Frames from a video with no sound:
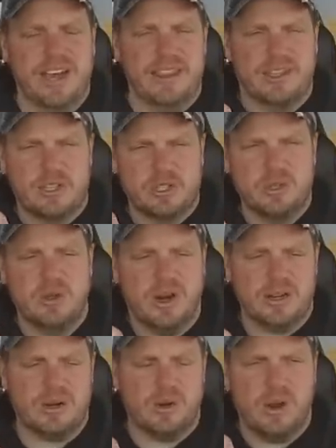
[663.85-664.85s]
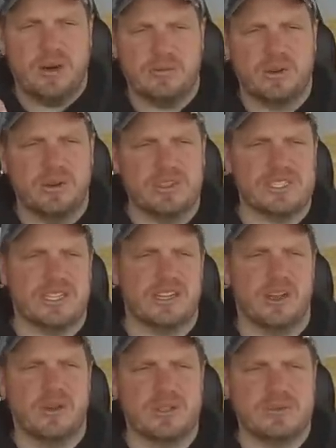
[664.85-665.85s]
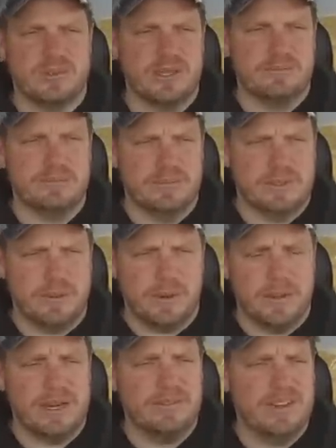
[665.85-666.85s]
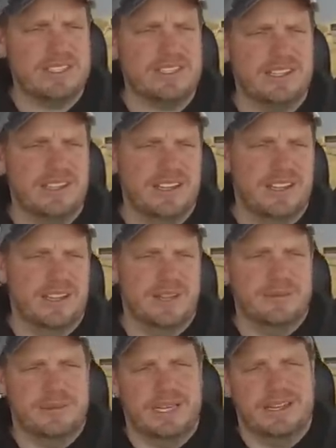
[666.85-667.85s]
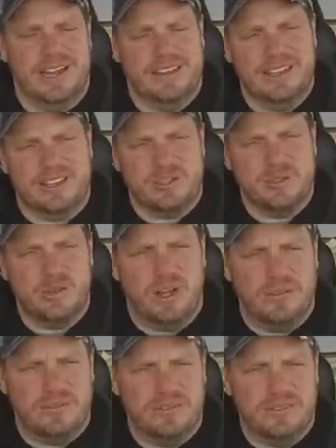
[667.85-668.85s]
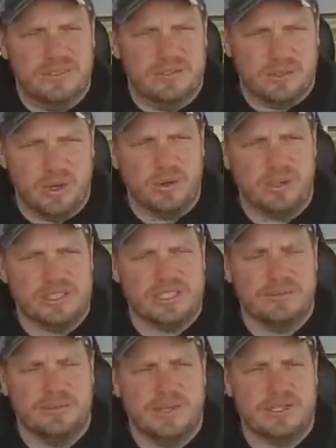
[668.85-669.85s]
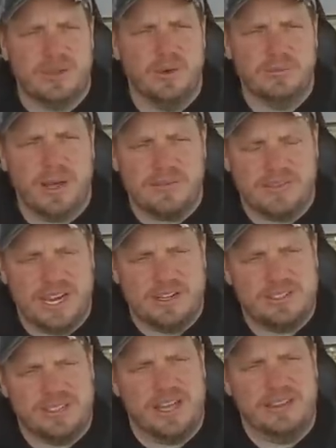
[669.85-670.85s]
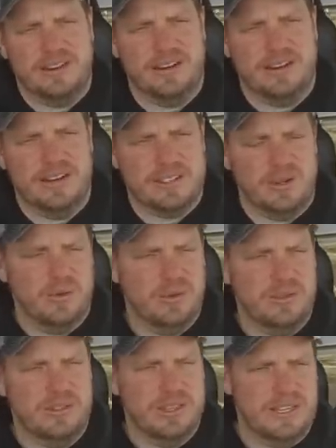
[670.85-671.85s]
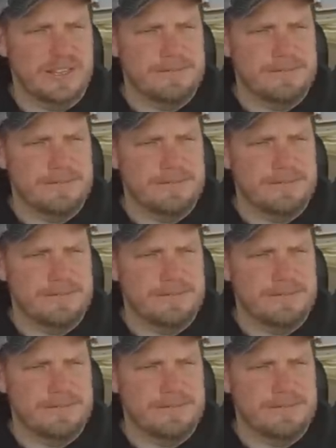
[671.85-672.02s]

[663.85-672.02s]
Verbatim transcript: I think a true hardcore off-roader is going to notice some of the benefits, but I think the true off-roader is going to put his own modifications on there and his own